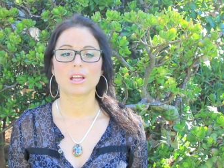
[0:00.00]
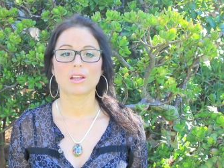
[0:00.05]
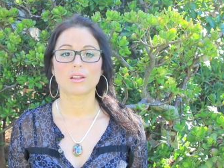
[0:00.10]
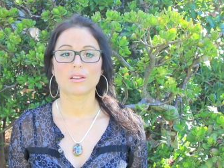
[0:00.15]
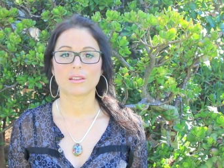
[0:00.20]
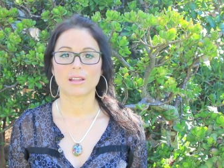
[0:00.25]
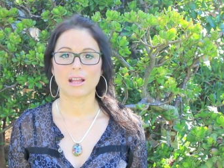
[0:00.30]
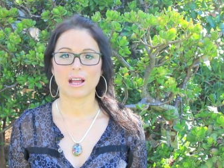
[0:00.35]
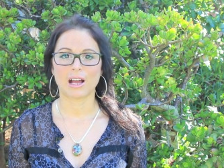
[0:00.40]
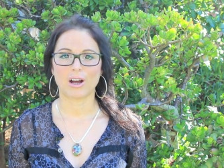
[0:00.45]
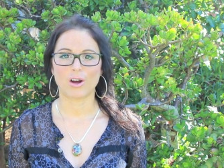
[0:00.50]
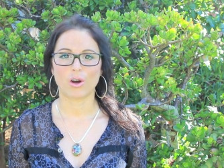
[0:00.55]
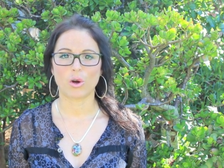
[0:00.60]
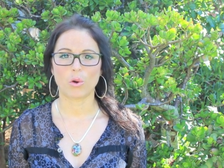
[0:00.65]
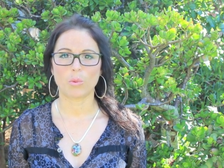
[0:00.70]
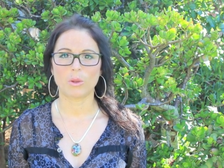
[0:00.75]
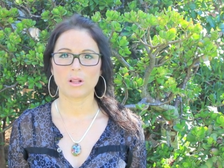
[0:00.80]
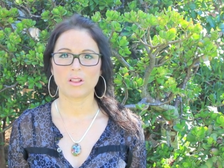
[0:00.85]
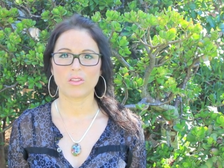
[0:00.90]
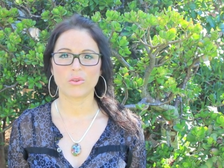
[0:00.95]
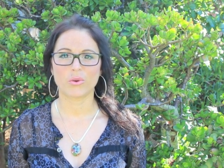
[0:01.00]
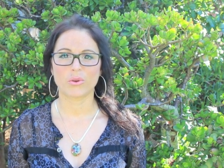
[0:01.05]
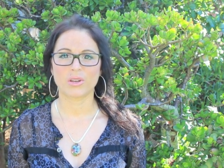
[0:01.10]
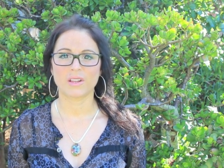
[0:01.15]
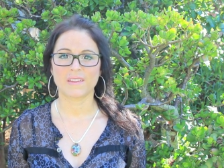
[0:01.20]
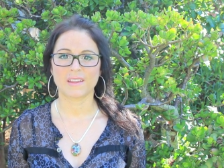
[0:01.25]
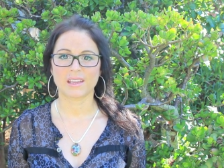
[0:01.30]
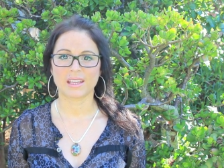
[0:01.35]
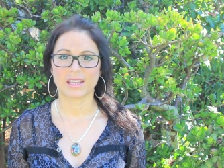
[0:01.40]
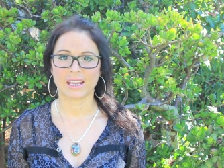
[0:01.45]
Now we'll do
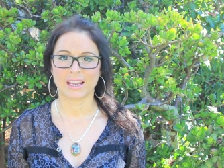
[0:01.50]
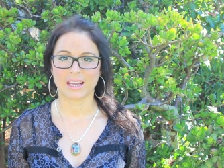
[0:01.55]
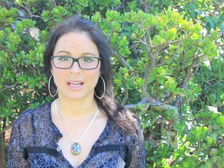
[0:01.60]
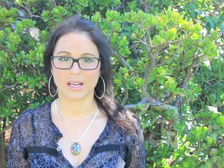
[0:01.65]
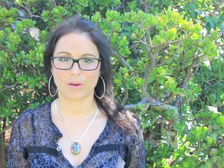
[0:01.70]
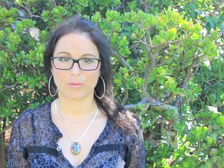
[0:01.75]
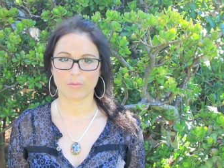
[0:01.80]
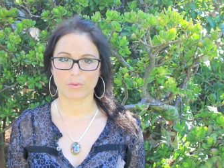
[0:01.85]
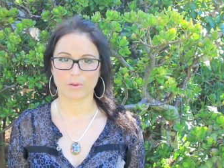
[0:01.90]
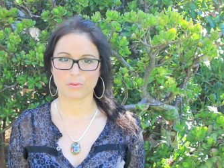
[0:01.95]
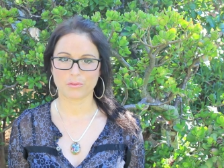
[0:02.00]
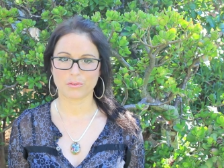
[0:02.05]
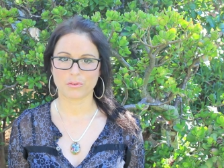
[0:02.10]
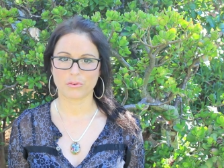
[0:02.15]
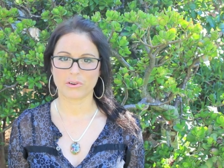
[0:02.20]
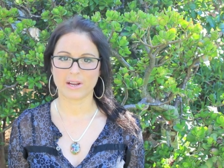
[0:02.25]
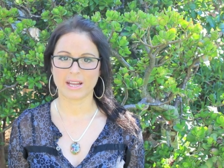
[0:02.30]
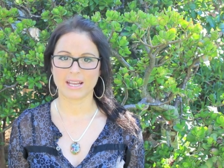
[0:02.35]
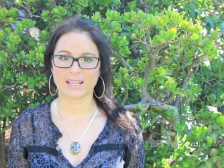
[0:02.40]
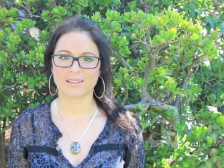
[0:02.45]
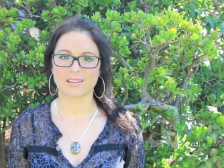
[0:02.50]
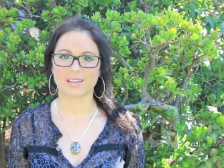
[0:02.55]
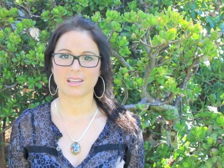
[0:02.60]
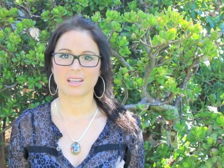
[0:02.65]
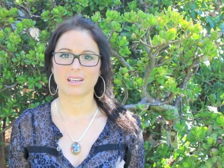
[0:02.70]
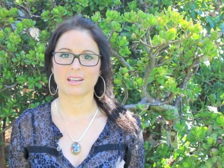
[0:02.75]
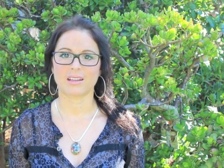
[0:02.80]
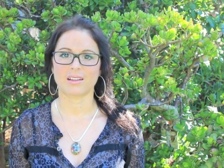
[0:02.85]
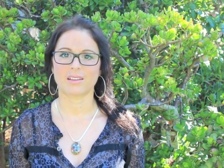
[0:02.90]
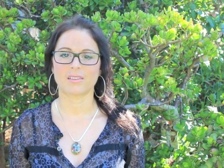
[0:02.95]
that again with the right
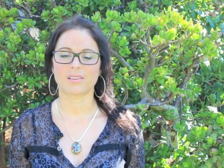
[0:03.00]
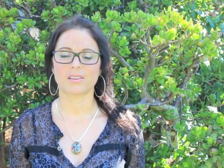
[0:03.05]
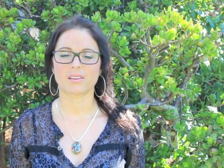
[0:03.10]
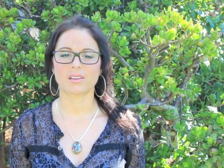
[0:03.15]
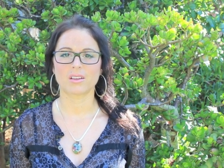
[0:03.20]
hand.